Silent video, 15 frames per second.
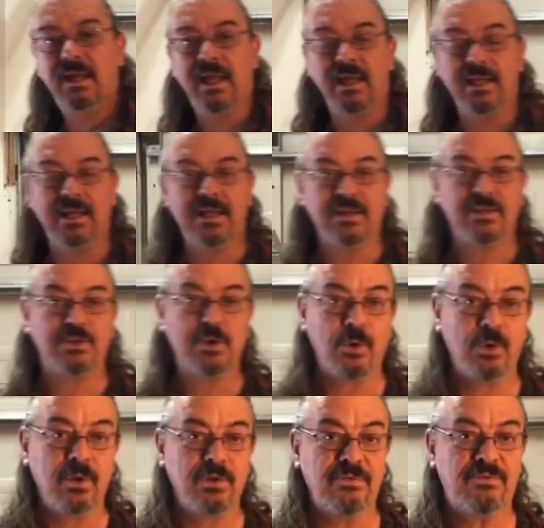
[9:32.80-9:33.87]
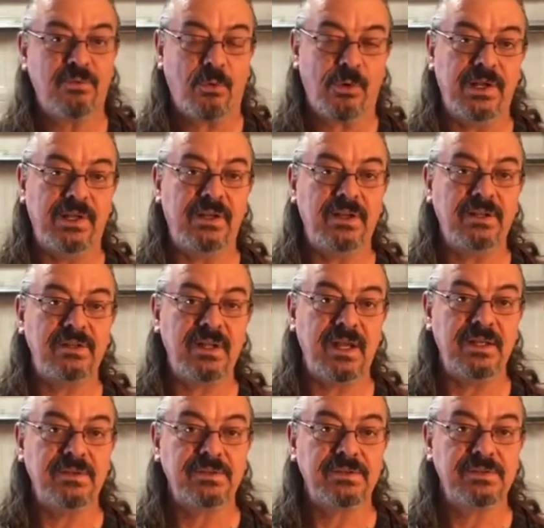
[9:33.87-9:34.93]
and get a total of 40
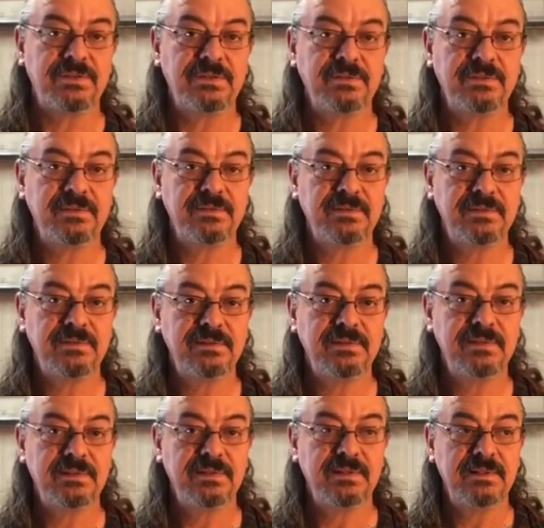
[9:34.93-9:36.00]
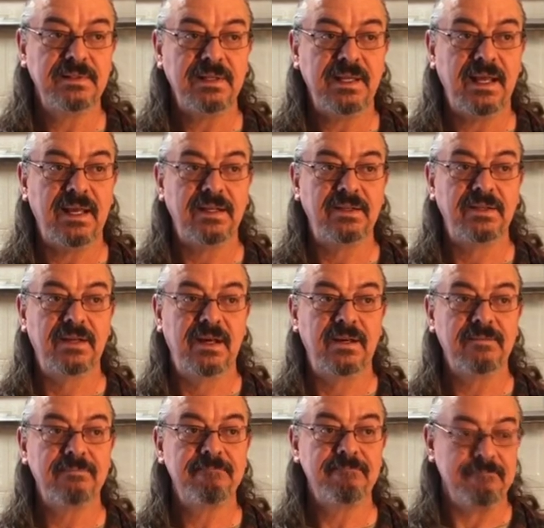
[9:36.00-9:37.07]
containers. And
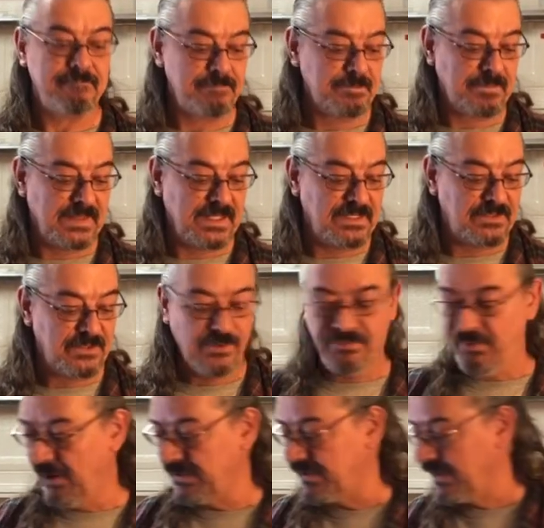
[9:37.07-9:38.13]
so far it's